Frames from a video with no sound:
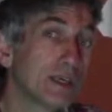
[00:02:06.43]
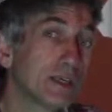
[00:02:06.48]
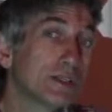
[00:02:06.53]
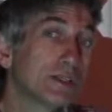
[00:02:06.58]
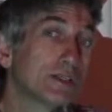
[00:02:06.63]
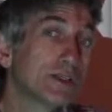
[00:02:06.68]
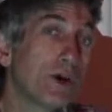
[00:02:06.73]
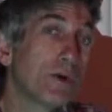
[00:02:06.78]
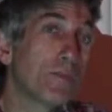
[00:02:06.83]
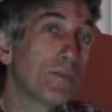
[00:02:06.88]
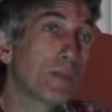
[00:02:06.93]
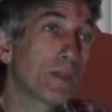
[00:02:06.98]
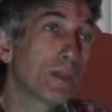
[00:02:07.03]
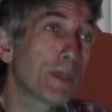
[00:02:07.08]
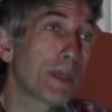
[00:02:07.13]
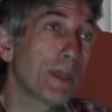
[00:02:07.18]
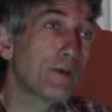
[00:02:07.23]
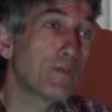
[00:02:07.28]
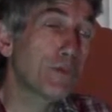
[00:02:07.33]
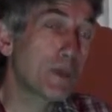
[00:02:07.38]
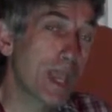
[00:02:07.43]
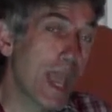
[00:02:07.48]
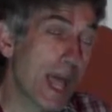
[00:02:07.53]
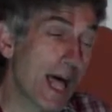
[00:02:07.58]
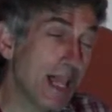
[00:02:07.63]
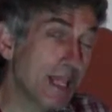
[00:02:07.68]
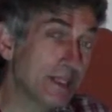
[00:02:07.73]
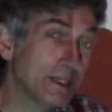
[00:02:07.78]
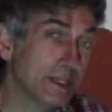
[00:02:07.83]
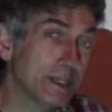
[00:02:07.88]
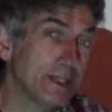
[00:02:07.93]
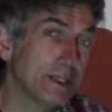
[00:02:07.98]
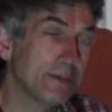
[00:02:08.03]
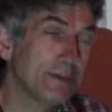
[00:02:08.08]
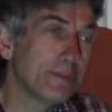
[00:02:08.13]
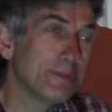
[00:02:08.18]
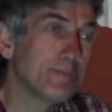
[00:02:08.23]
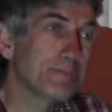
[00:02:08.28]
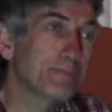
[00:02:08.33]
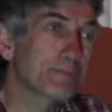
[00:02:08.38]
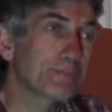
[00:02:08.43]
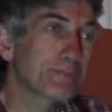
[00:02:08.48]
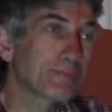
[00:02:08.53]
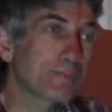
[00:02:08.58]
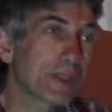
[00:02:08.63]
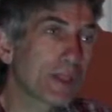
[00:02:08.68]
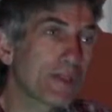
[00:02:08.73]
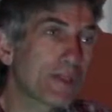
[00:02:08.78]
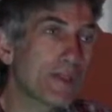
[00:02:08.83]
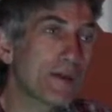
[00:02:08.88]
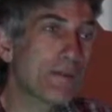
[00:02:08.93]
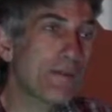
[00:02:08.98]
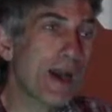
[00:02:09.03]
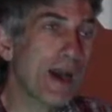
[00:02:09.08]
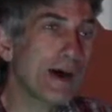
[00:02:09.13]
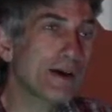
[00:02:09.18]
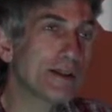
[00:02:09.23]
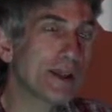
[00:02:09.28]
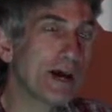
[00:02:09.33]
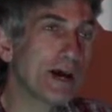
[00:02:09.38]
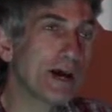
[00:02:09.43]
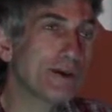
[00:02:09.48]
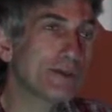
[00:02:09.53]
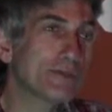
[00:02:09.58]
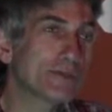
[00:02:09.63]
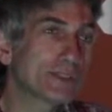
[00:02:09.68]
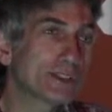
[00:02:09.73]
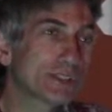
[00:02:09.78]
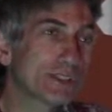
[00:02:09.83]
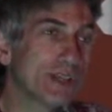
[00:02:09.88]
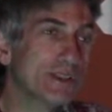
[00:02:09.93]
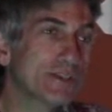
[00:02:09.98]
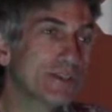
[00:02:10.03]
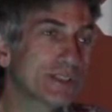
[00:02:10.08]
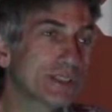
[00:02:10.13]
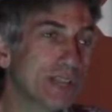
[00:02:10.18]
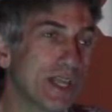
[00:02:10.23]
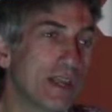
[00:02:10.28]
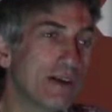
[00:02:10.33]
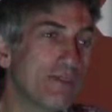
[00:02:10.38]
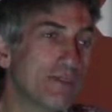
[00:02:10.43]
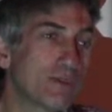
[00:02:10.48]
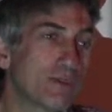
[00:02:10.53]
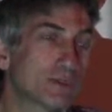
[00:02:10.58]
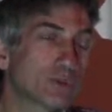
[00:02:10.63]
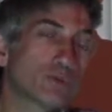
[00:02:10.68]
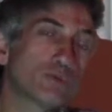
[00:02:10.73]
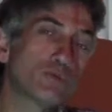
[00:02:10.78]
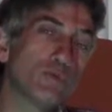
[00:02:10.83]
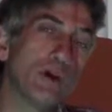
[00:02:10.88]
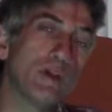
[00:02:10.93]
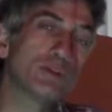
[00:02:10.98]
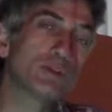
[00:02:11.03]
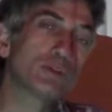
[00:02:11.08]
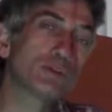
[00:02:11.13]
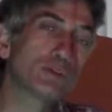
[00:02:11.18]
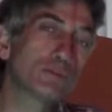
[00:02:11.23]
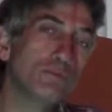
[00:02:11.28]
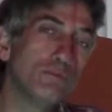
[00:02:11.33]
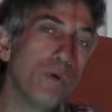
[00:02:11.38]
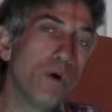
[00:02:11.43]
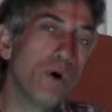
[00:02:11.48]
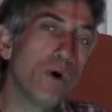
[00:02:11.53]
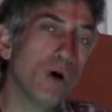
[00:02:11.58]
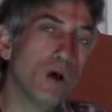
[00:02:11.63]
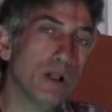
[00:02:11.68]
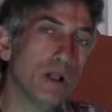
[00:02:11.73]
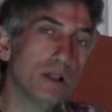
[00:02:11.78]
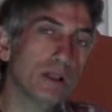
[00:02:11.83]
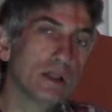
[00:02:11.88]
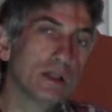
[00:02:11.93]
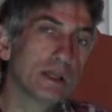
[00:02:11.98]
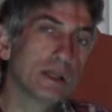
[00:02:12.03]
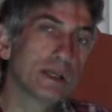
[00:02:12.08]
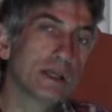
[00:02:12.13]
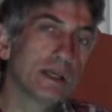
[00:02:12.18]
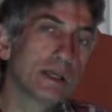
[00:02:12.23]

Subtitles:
So in reality, the amount of southern slave owners was rather small